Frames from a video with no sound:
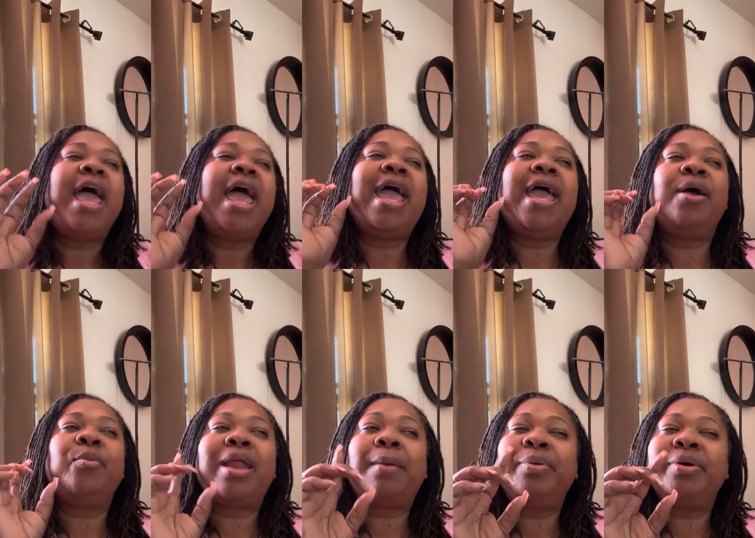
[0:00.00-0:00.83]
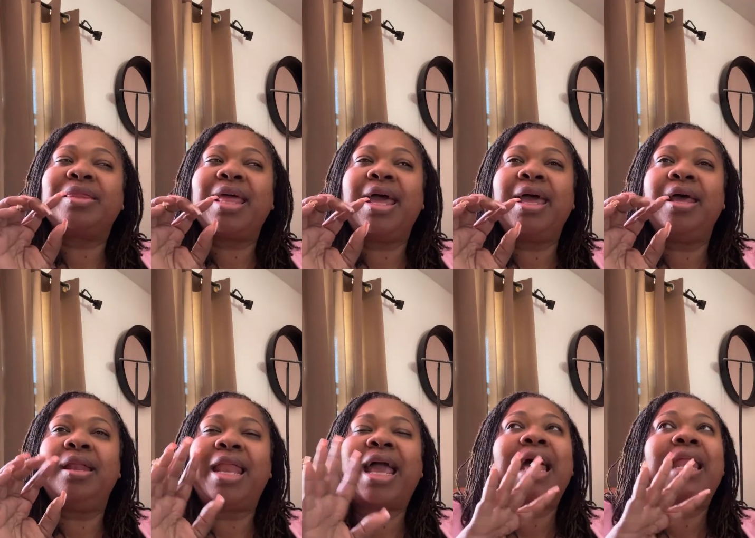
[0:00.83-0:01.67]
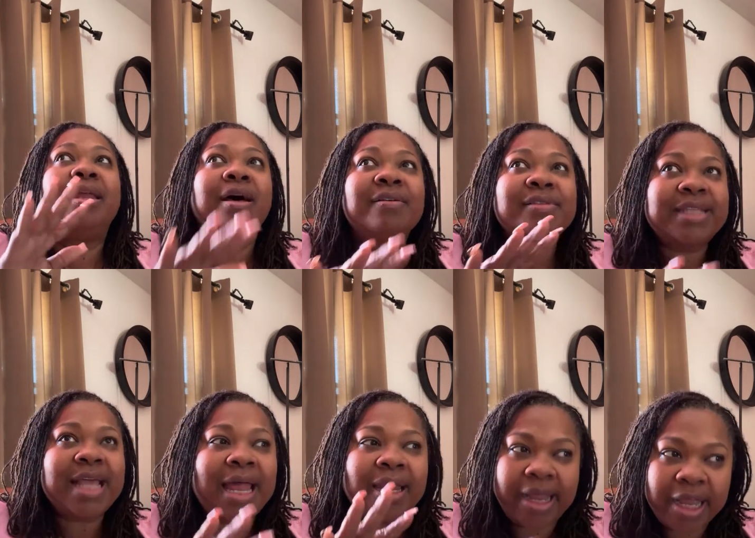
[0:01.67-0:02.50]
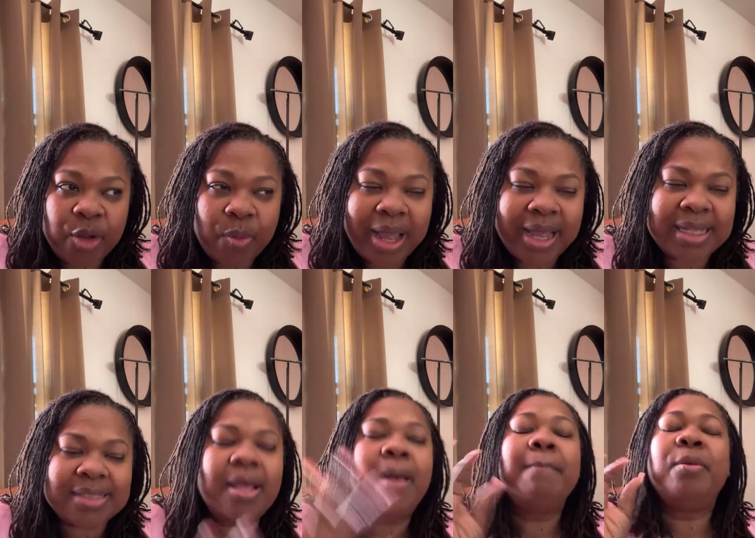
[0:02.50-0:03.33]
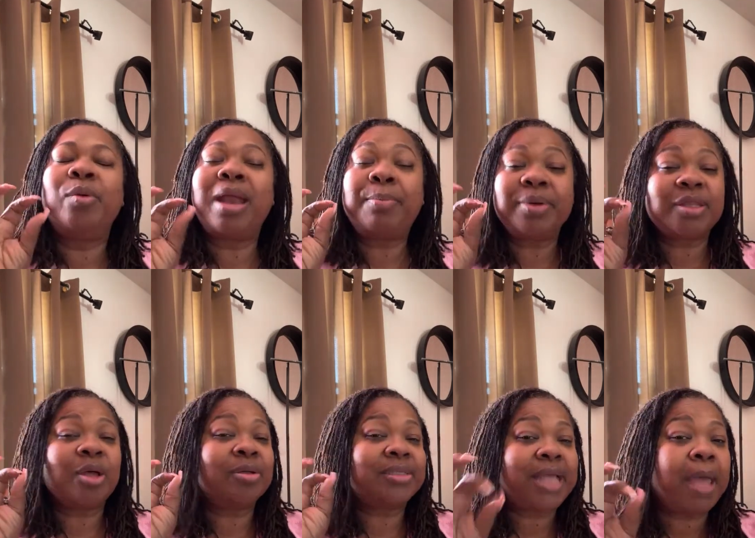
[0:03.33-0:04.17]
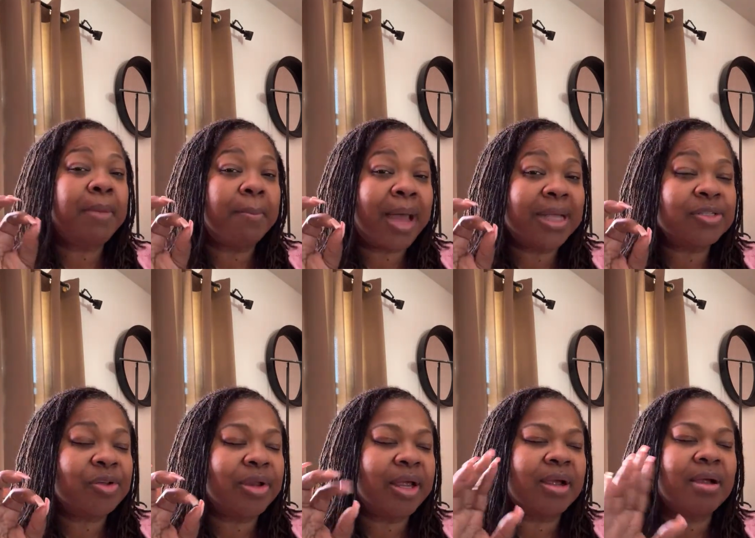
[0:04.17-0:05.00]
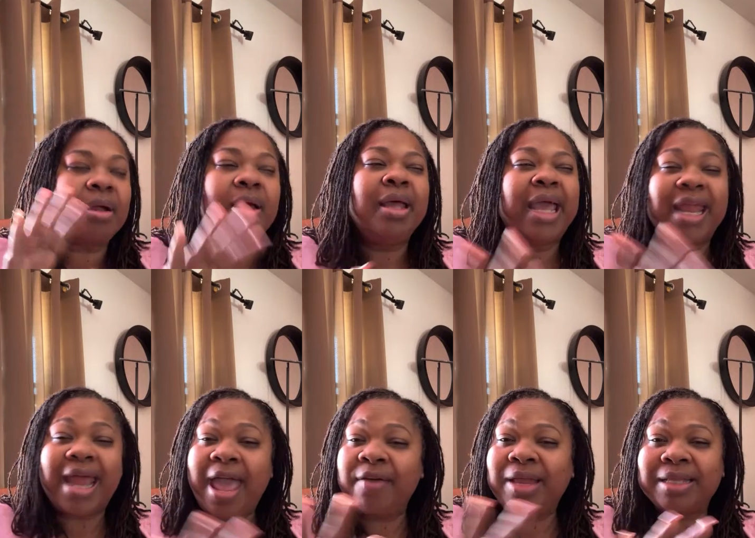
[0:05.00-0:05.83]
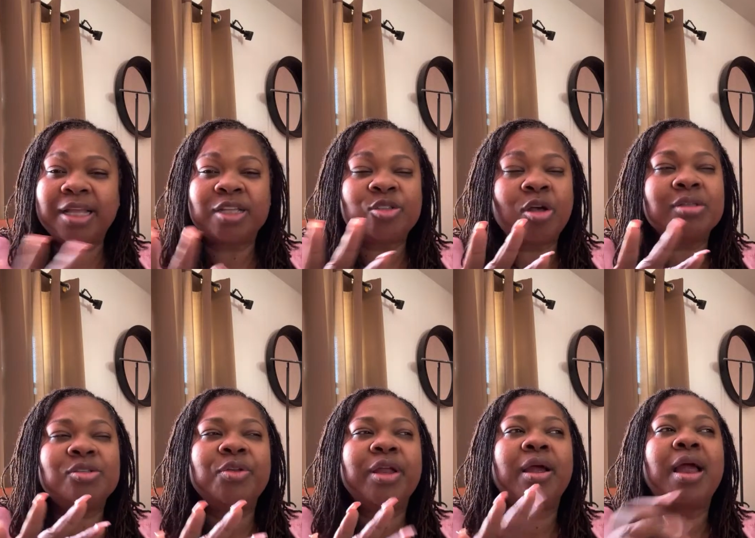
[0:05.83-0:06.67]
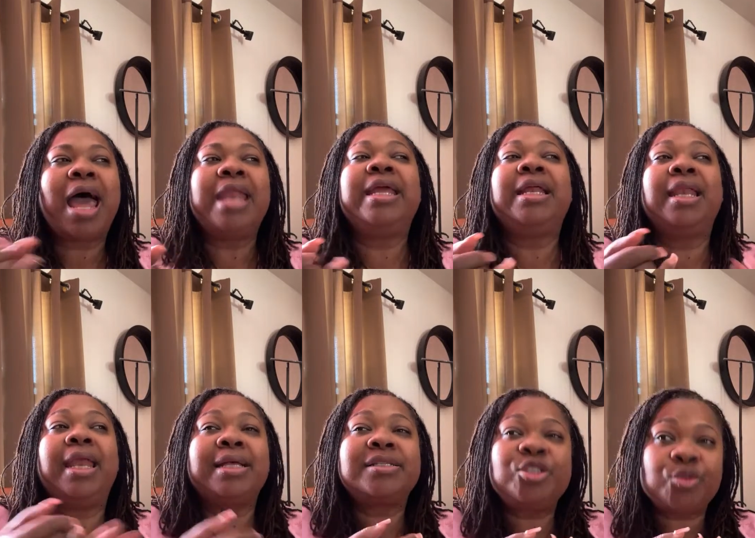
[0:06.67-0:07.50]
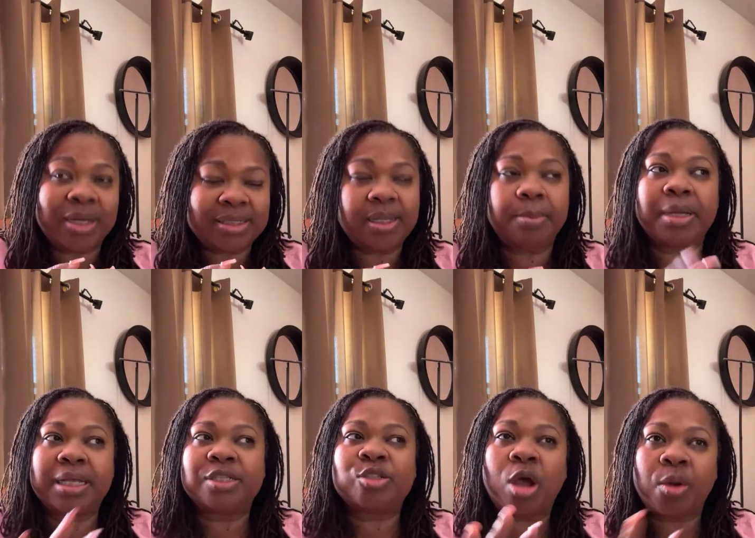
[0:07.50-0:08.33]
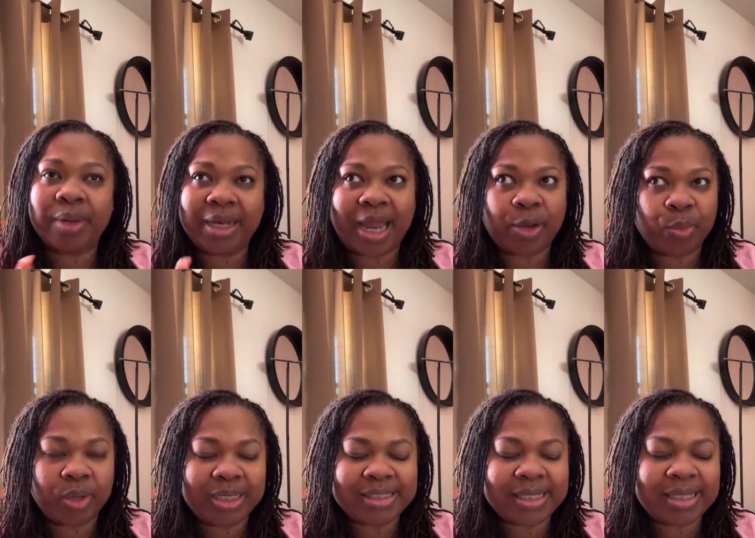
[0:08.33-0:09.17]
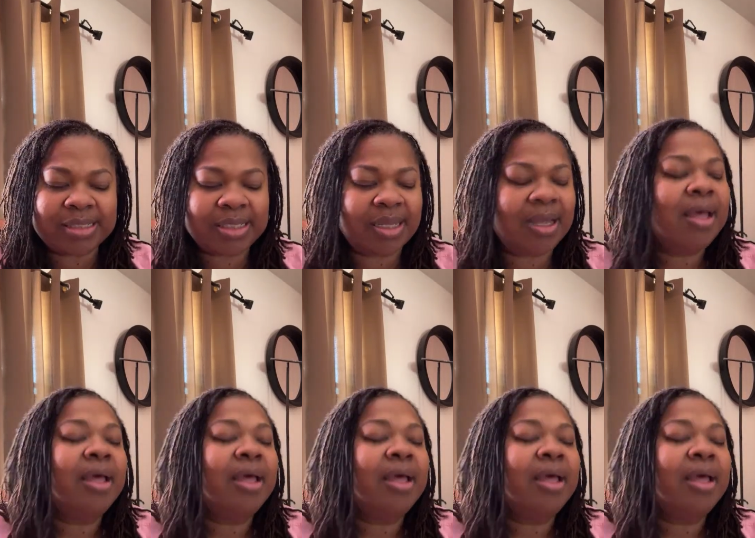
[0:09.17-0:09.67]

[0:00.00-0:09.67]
And when I put that, like I love salad anyways, but when I put those salmon bites on there and it have like that sauce on there, I need less dressing because it's already like really seasoned.